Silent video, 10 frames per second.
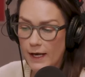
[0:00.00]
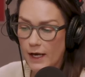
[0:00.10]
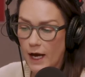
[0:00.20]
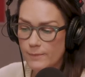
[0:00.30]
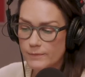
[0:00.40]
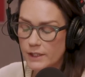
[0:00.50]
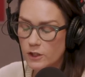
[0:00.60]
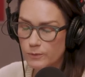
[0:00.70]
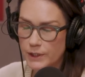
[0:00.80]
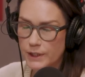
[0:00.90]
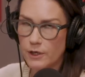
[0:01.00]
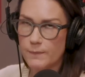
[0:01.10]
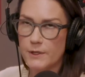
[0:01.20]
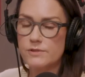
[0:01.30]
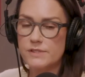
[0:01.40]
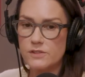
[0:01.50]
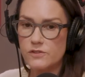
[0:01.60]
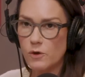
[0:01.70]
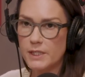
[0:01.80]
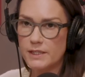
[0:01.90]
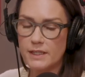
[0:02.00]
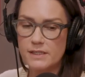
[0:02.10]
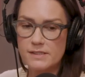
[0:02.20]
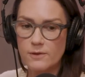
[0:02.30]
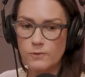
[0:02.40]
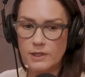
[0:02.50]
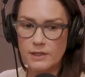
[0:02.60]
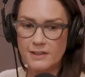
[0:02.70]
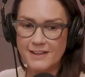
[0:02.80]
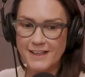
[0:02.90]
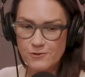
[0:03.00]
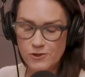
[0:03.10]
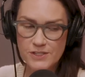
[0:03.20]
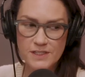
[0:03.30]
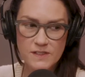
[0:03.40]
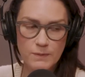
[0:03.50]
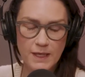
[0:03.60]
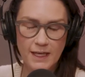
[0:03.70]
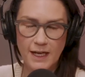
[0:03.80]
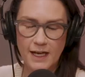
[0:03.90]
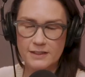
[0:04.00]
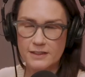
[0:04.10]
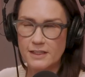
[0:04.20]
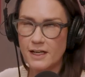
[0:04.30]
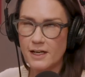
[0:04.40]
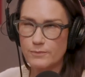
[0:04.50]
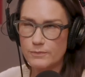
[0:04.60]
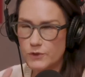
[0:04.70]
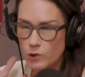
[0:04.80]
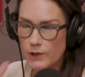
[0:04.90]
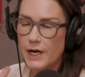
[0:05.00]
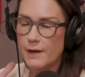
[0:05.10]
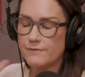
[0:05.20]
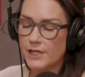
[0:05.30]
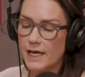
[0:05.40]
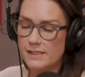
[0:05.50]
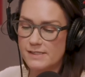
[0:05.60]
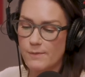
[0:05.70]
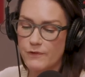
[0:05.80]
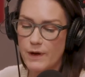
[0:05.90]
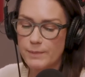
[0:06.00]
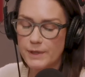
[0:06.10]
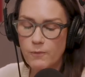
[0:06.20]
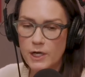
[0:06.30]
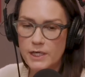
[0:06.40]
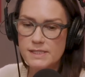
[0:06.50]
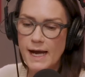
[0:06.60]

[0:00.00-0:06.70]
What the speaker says: I'm in complete agreement. And you said so many things that were interesting to me. And I'm sure that I'm forgetting some of them, but I wanted to